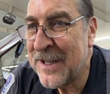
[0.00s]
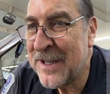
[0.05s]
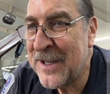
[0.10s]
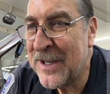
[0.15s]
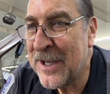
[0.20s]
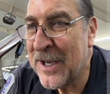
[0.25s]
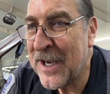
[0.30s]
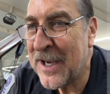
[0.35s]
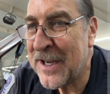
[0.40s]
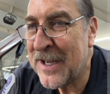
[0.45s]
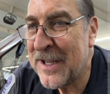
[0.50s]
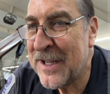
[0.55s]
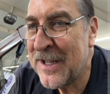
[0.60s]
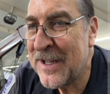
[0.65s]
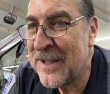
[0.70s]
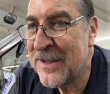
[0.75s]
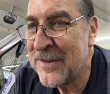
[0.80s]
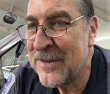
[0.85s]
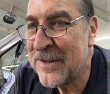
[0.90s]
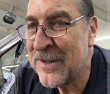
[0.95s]
Yuck,
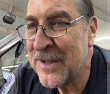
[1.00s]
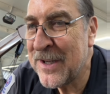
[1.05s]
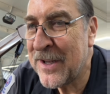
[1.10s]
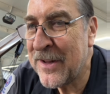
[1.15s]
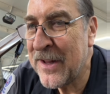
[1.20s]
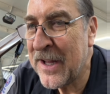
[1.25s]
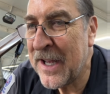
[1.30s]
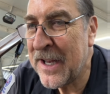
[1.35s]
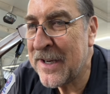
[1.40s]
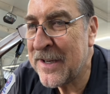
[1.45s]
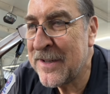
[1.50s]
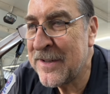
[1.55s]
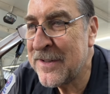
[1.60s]
look at that.